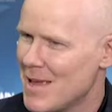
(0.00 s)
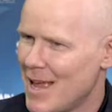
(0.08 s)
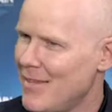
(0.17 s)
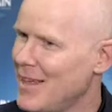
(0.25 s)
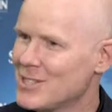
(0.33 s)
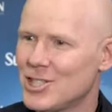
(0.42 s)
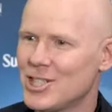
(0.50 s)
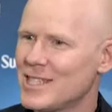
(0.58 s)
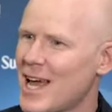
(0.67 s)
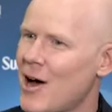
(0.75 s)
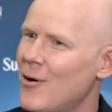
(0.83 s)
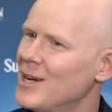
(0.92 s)
And that's just
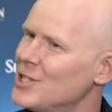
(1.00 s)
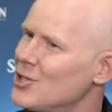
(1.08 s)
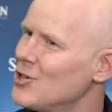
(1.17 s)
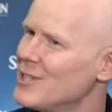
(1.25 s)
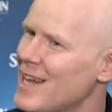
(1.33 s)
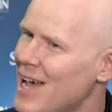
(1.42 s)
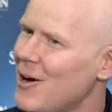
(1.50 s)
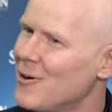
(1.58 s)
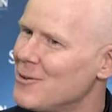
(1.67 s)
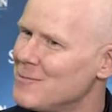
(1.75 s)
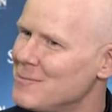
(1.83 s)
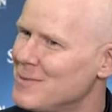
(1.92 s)
how it turned
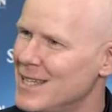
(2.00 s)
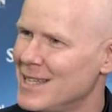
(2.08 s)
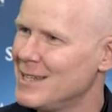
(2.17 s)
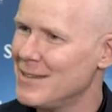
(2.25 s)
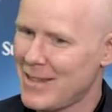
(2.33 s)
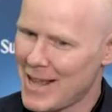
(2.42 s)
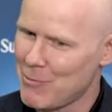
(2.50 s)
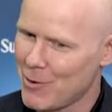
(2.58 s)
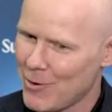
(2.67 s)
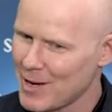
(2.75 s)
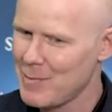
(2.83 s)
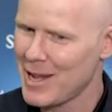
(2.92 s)
out, that they were
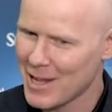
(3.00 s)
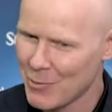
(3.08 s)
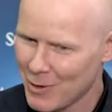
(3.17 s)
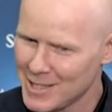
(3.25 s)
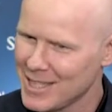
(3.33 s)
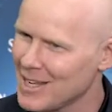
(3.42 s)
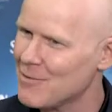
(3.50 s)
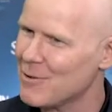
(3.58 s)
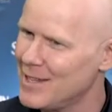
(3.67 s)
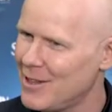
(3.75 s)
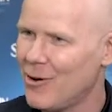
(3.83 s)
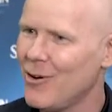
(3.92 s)
only making one delivery
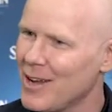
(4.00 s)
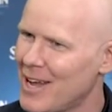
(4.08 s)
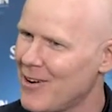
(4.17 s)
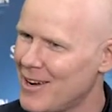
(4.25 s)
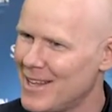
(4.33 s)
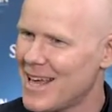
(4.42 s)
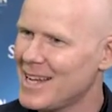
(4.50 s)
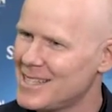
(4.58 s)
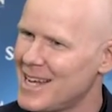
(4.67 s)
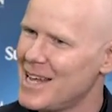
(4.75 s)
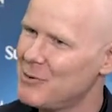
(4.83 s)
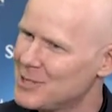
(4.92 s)
in the whole area that
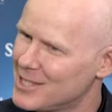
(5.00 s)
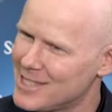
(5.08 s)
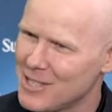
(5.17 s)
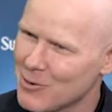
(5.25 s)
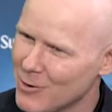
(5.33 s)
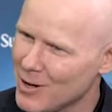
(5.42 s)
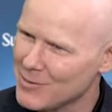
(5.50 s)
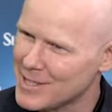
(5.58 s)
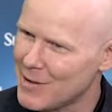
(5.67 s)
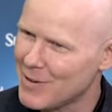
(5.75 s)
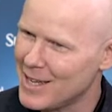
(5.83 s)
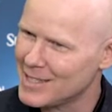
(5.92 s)
day. It was a single roll of
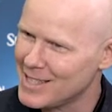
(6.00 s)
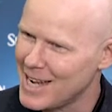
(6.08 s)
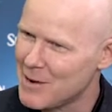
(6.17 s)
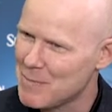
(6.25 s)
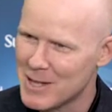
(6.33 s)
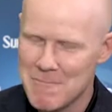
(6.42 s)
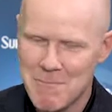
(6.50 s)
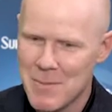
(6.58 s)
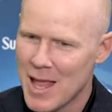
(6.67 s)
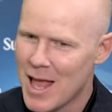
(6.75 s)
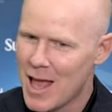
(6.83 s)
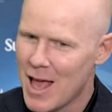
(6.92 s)
Teflon tape.
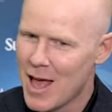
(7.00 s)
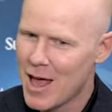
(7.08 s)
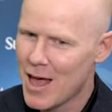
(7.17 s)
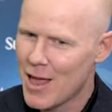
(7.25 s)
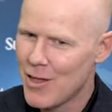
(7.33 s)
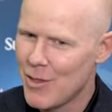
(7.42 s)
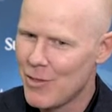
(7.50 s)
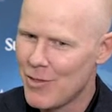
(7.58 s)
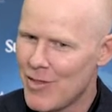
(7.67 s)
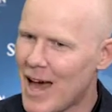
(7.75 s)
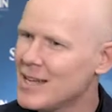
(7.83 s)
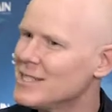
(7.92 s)

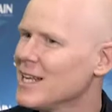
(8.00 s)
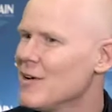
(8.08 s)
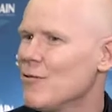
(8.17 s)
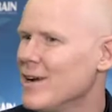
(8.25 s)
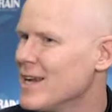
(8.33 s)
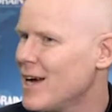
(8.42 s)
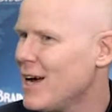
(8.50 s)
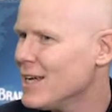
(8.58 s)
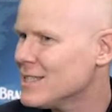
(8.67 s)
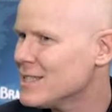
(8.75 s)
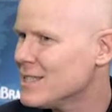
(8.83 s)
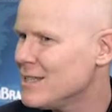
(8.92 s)
That delivery
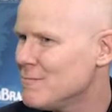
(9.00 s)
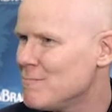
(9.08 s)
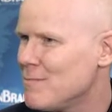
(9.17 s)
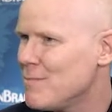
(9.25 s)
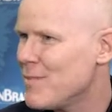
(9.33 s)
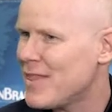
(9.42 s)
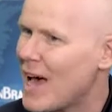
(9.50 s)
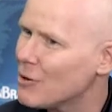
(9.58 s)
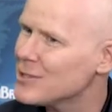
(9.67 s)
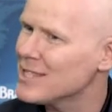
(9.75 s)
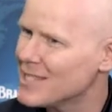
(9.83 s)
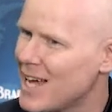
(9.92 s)
cost
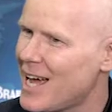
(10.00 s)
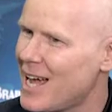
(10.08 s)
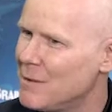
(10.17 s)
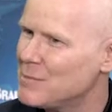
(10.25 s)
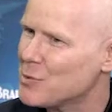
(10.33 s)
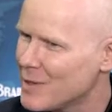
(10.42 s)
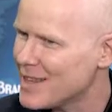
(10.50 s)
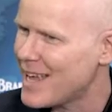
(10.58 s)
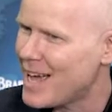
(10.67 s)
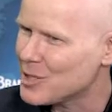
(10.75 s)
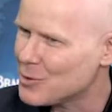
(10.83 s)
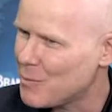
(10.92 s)
1,000 times what the
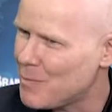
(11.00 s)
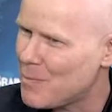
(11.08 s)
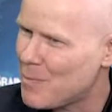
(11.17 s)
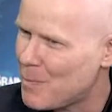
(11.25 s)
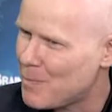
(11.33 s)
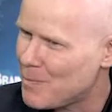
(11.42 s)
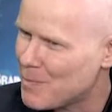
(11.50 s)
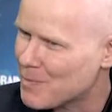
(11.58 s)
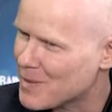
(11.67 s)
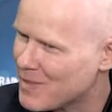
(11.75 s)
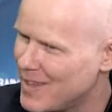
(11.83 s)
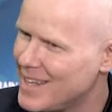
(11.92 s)
actual
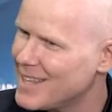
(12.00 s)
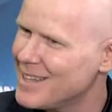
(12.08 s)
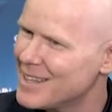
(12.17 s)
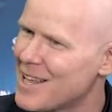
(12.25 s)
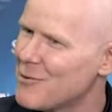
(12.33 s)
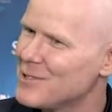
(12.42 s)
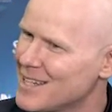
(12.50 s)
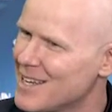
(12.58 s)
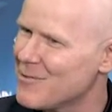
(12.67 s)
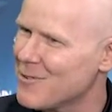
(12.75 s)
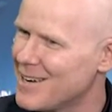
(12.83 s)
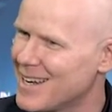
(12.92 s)
thing that they were
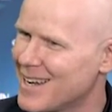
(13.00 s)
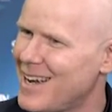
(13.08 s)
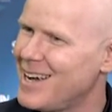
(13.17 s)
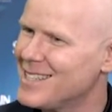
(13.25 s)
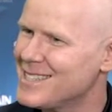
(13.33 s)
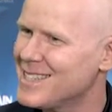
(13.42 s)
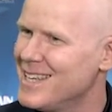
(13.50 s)
delivering cost.